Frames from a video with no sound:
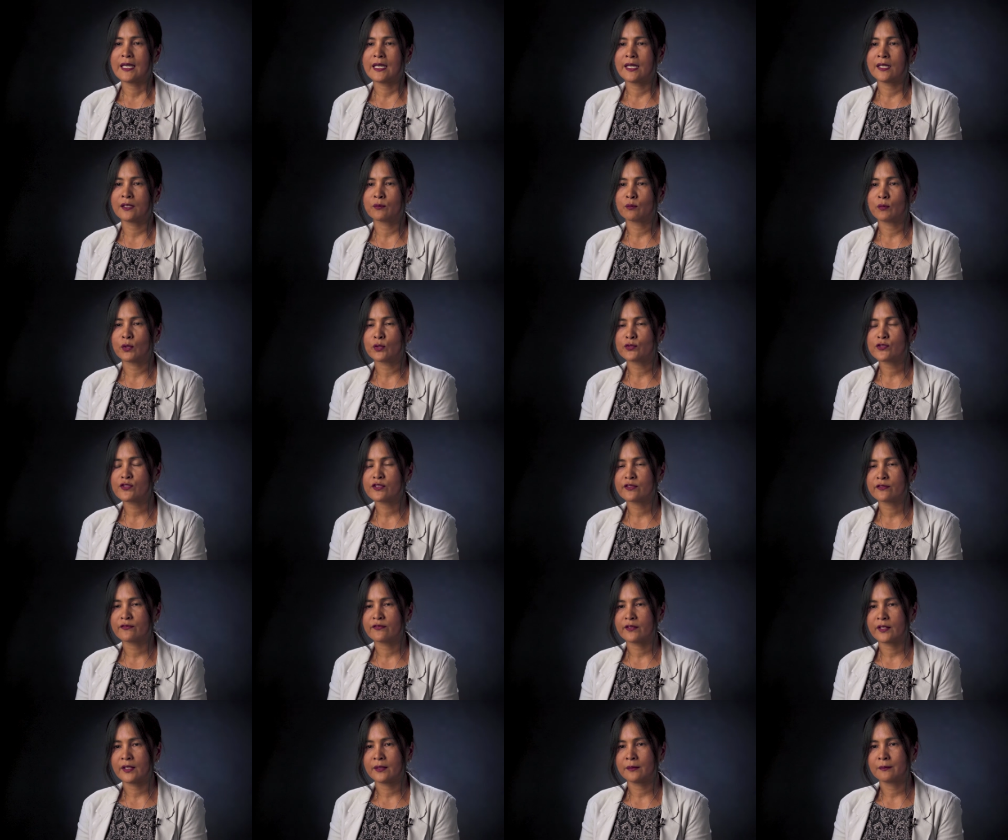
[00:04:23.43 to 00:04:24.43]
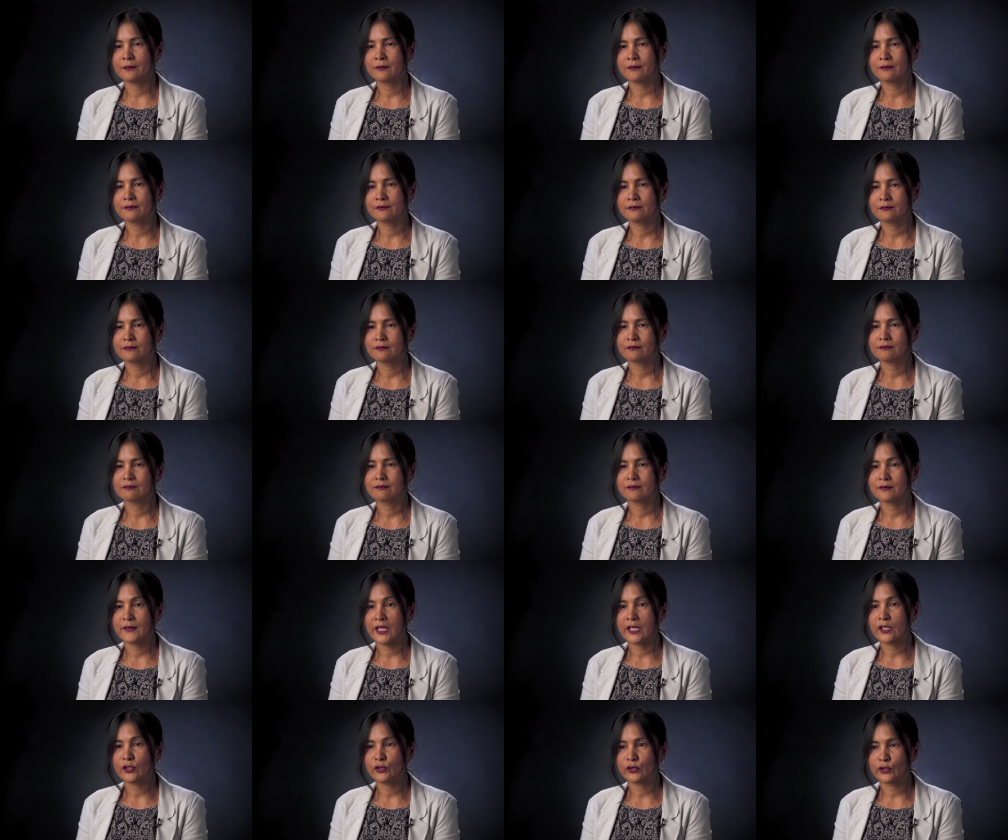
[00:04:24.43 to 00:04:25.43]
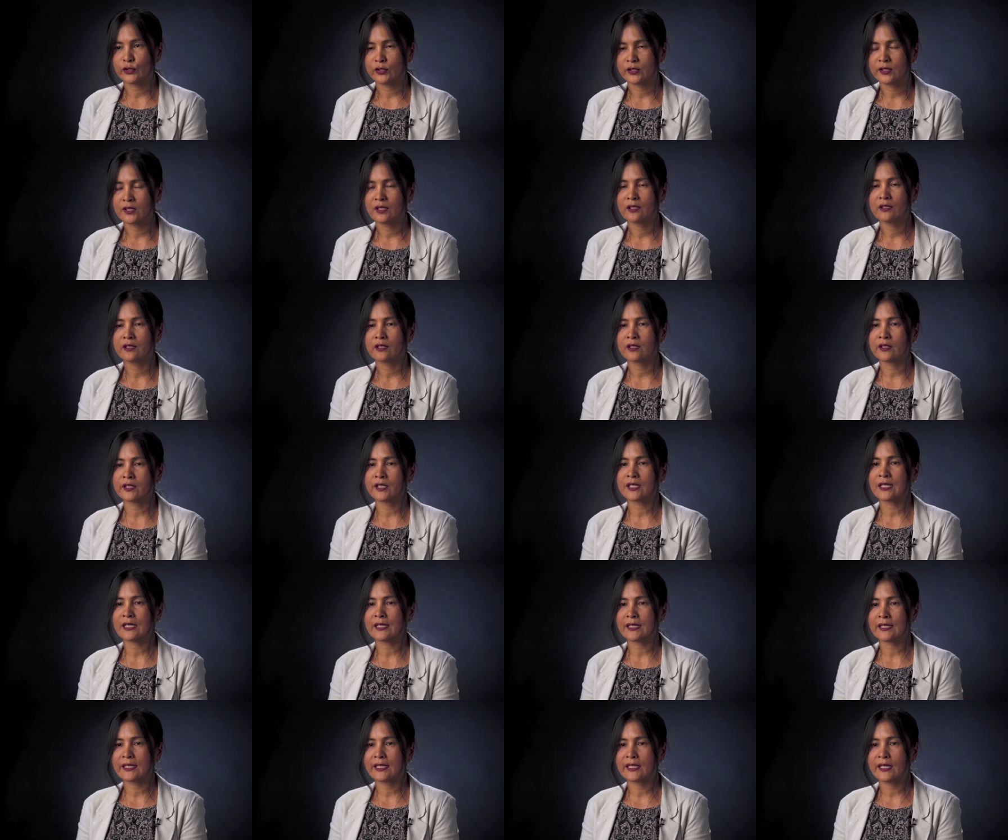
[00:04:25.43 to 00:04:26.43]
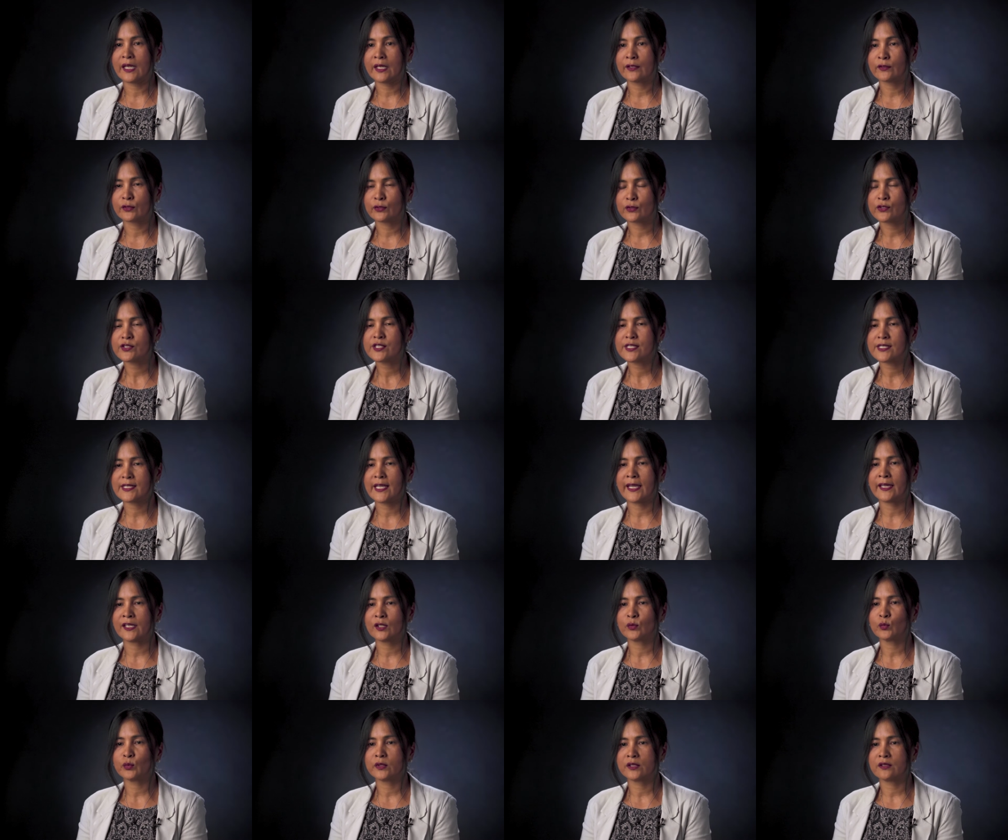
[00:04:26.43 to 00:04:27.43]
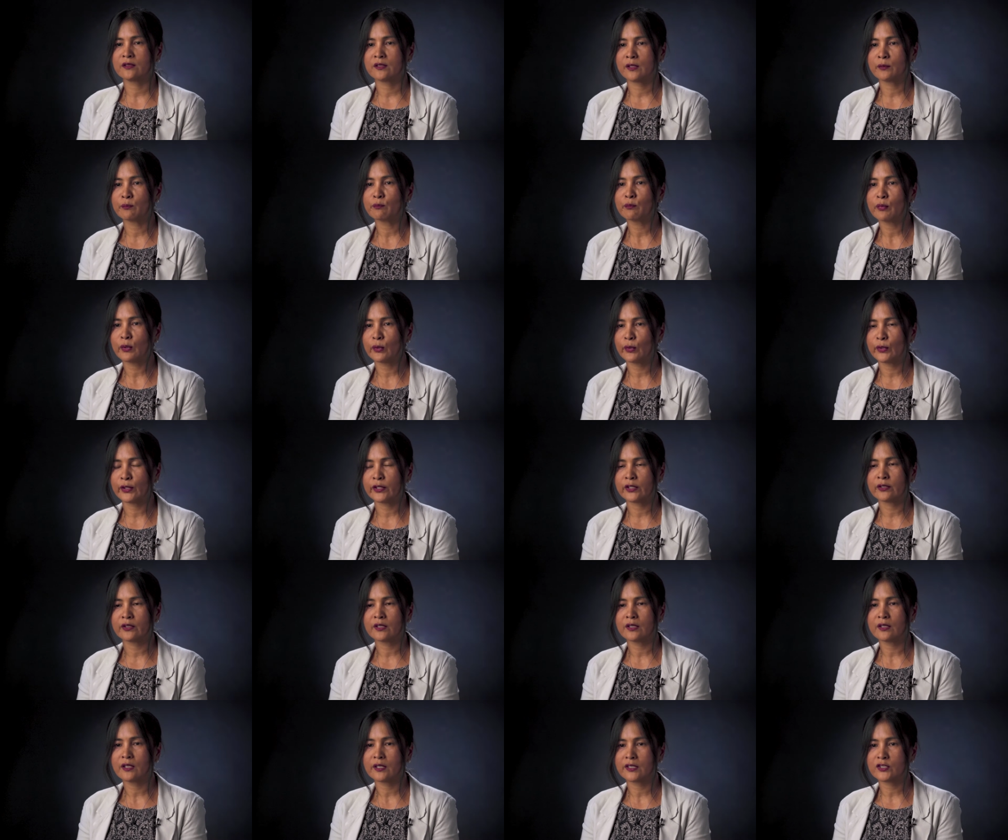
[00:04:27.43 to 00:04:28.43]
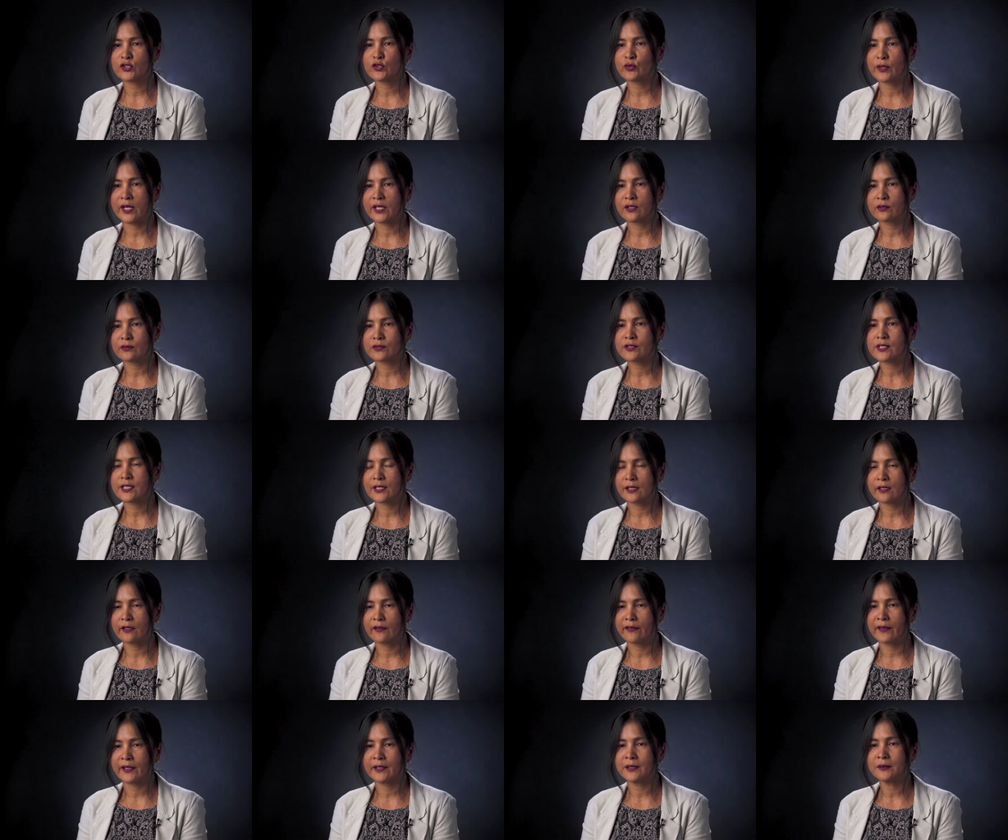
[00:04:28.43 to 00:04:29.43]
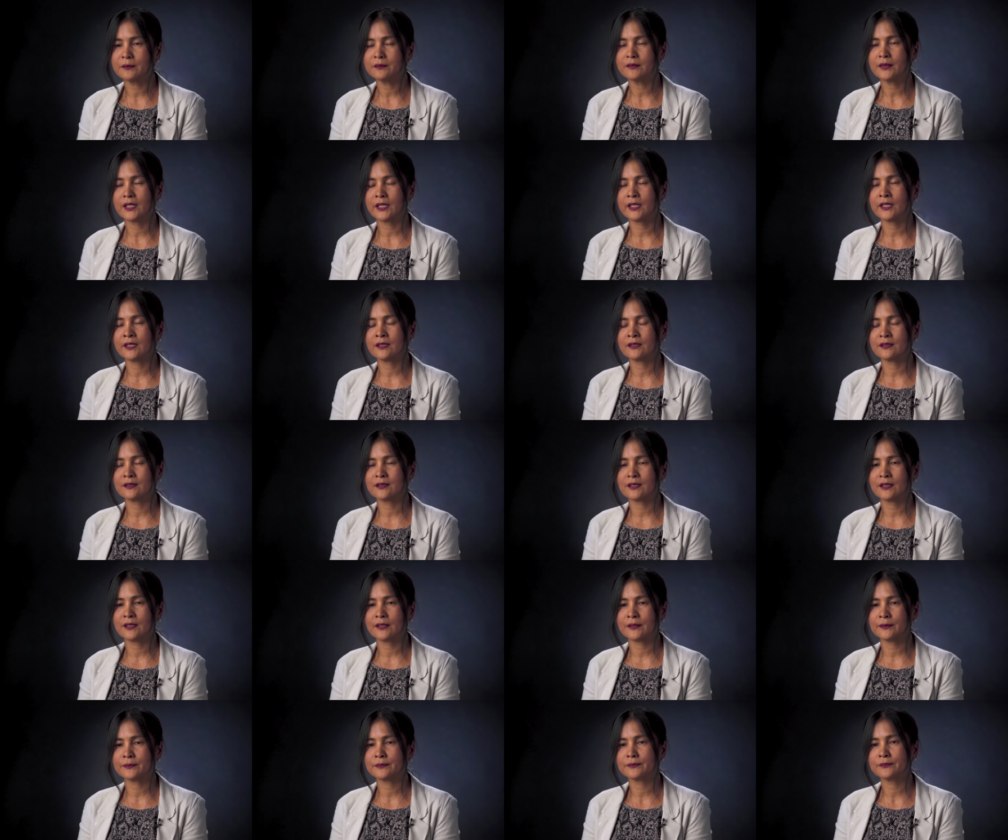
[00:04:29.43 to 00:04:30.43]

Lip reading: and most of them, they don't hardly understand what the employer are trying to tell them. And